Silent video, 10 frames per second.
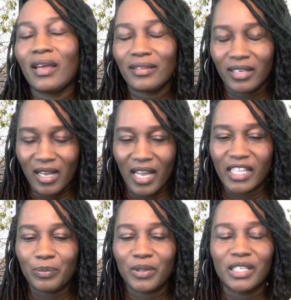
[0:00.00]
the God
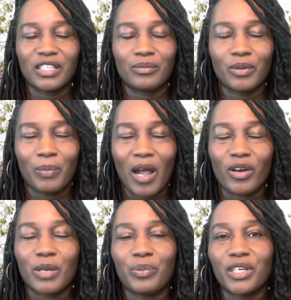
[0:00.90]
he put in, the power
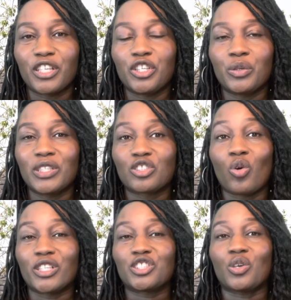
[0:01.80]
he put in you is
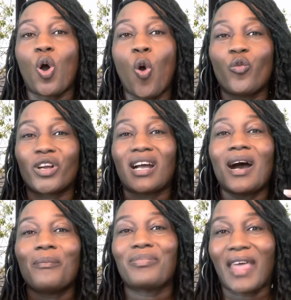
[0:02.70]
going to
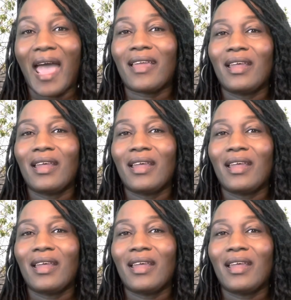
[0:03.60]
overcome that.